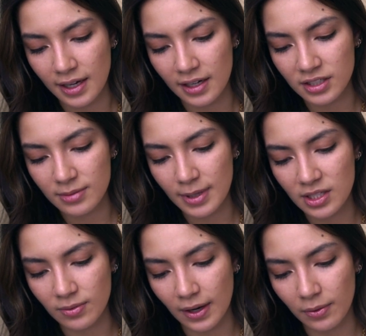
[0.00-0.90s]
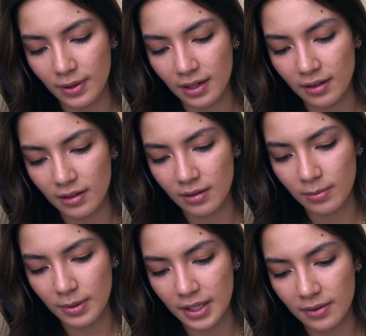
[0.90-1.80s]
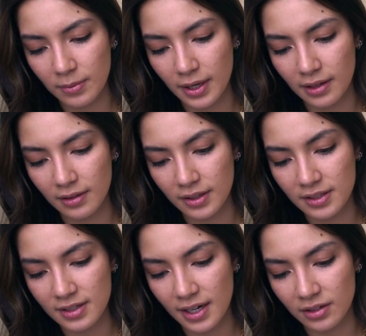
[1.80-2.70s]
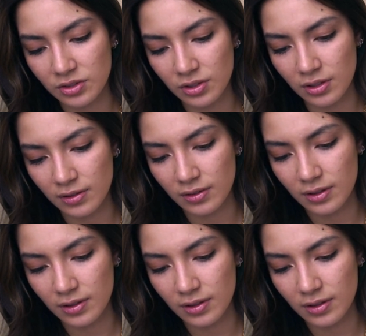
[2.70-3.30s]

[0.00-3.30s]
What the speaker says: I'll just mess around with it a little bit where it looks natural.